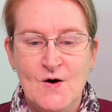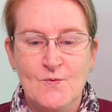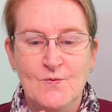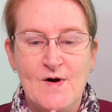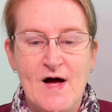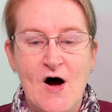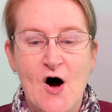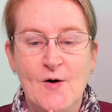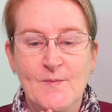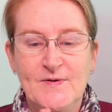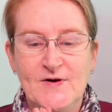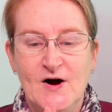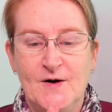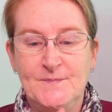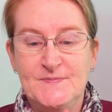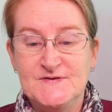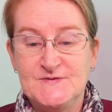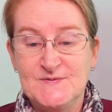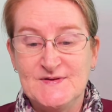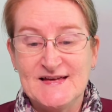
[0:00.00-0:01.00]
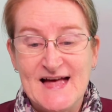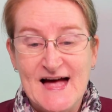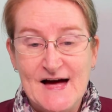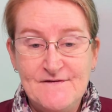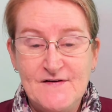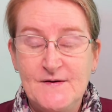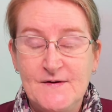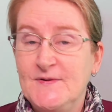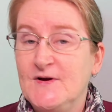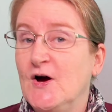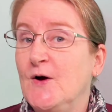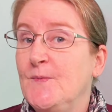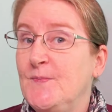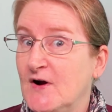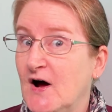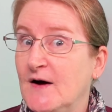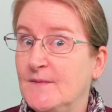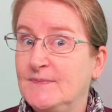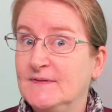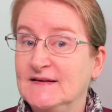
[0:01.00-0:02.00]
Hobby Hoppers, will the cafe be open?
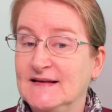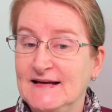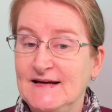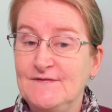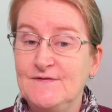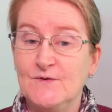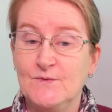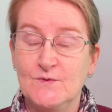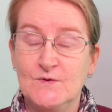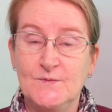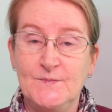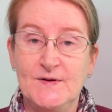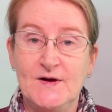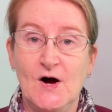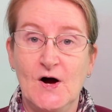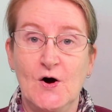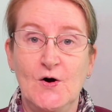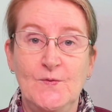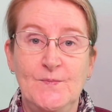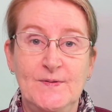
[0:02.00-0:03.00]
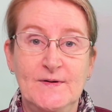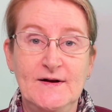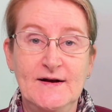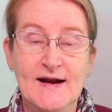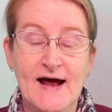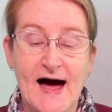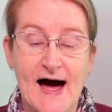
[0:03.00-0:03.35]
I believe it will be open.